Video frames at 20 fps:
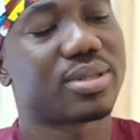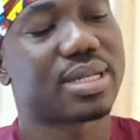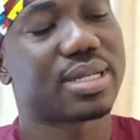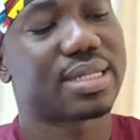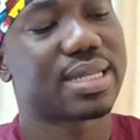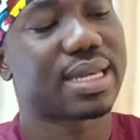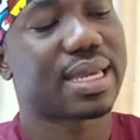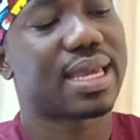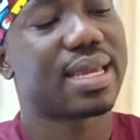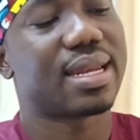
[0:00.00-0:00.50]
The
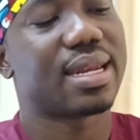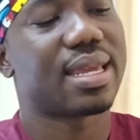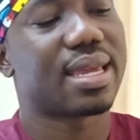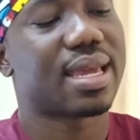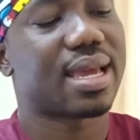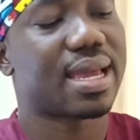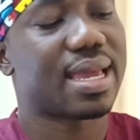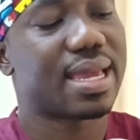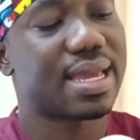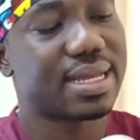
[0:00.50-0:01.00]
second
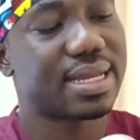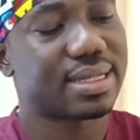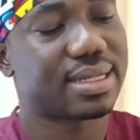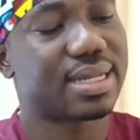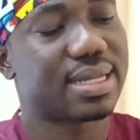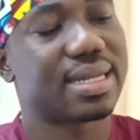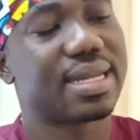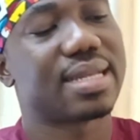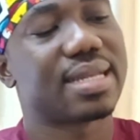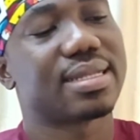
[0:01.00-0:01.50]
layer is
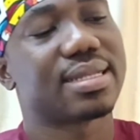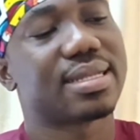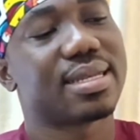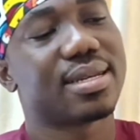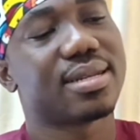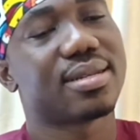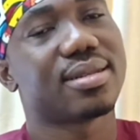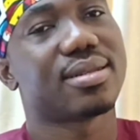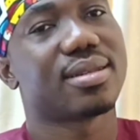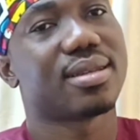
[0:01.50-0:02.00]
the
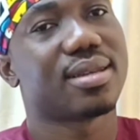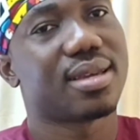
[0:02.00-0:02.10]
dentine,